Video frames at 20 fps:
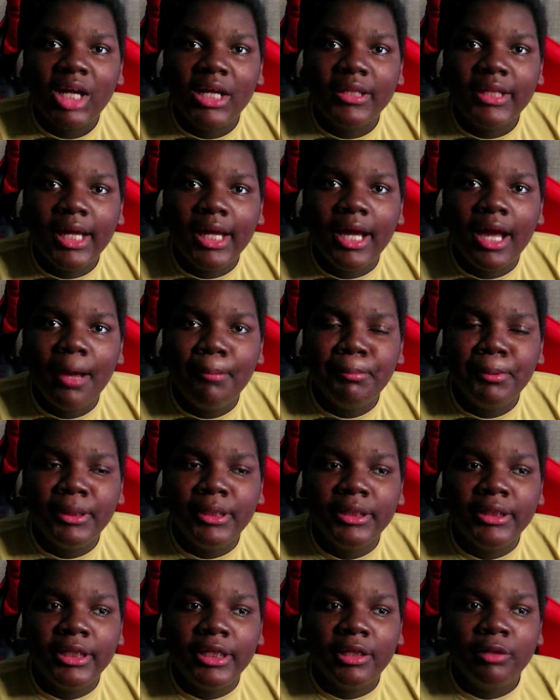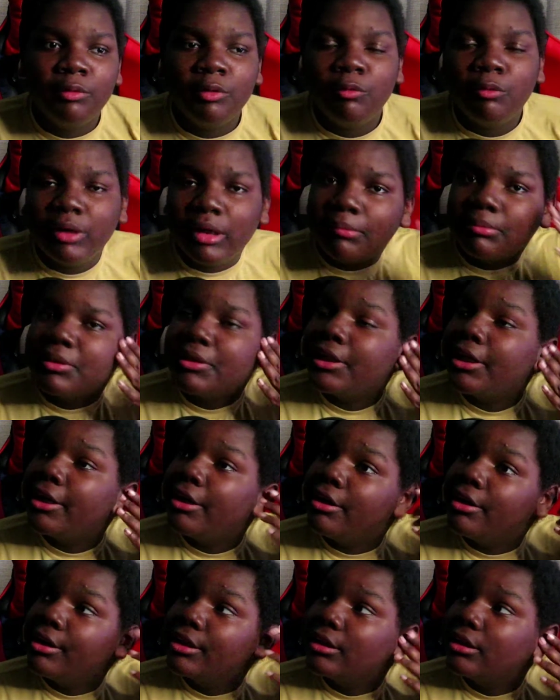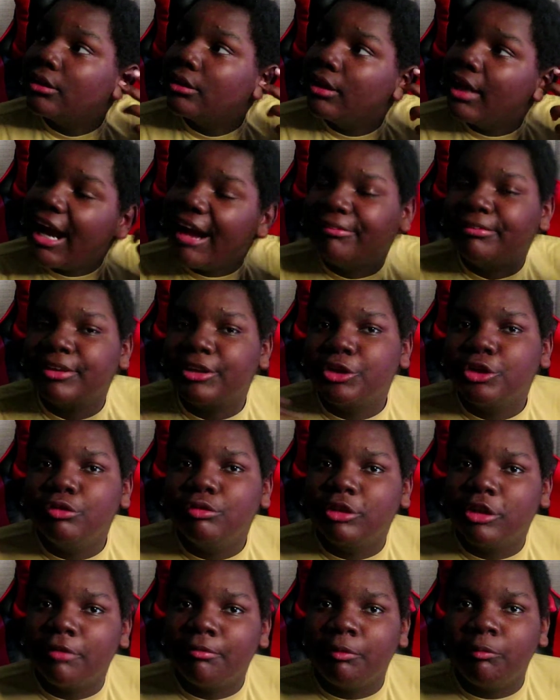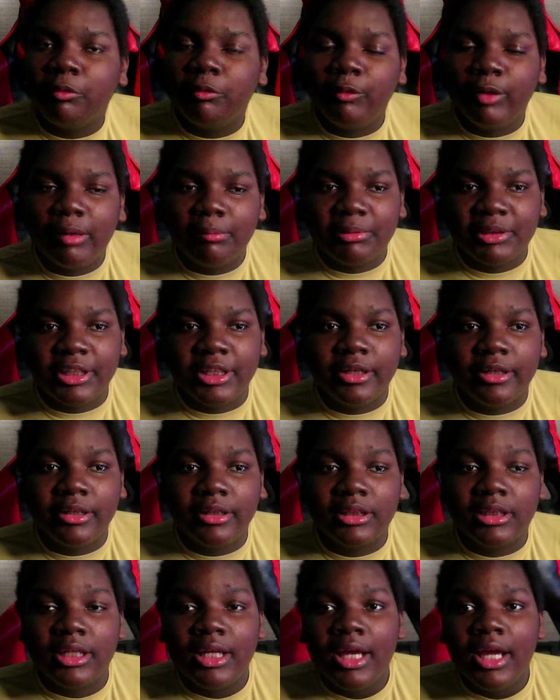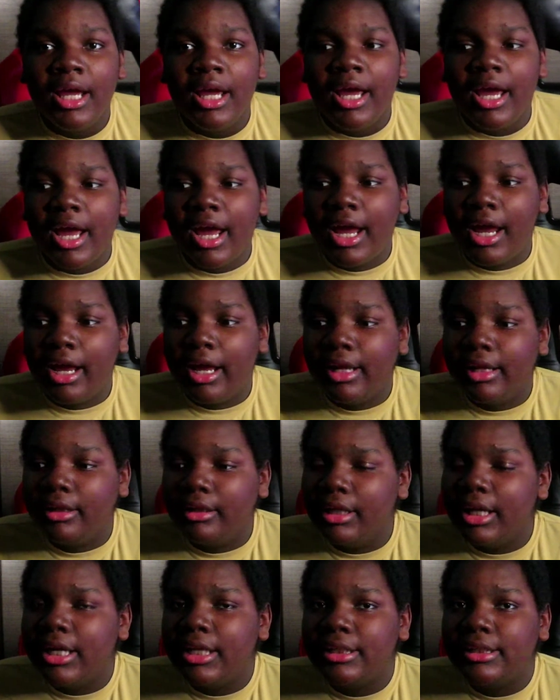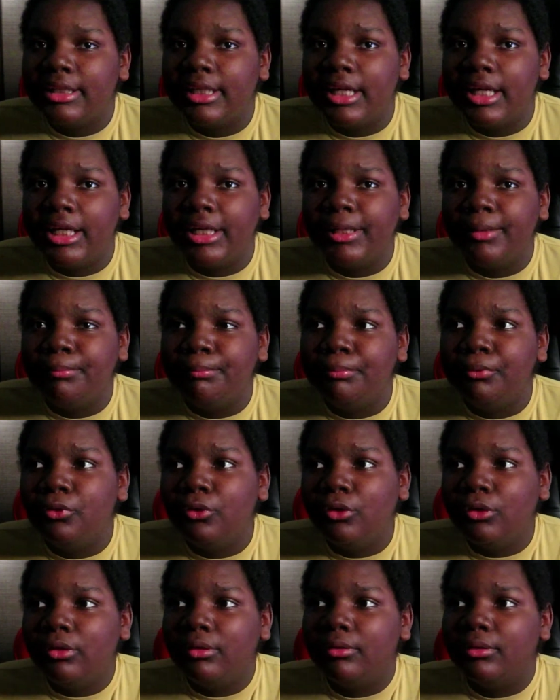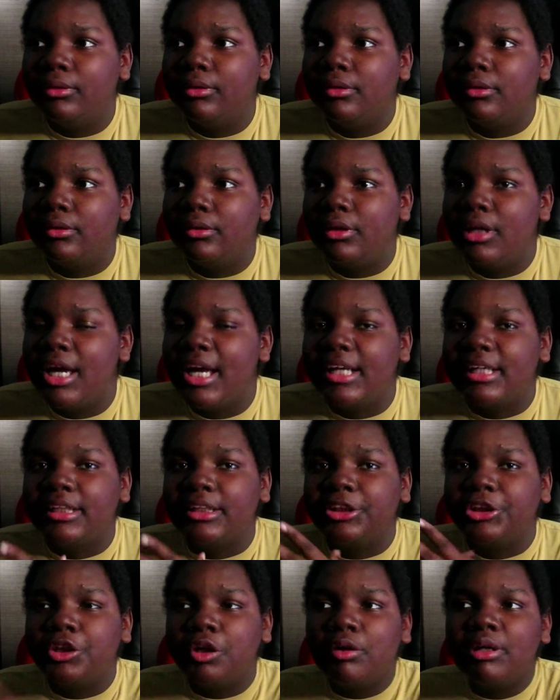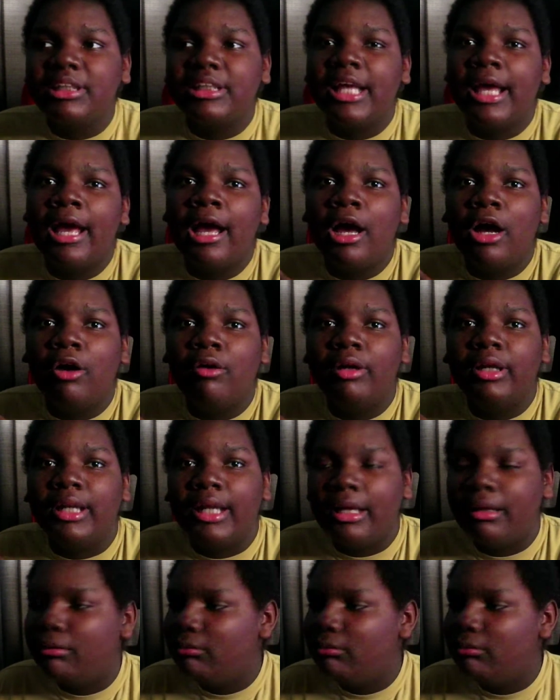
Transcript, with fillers: that happened, and then we went upstairs. After school was over, we went upstairs, and they said, pull, show us how it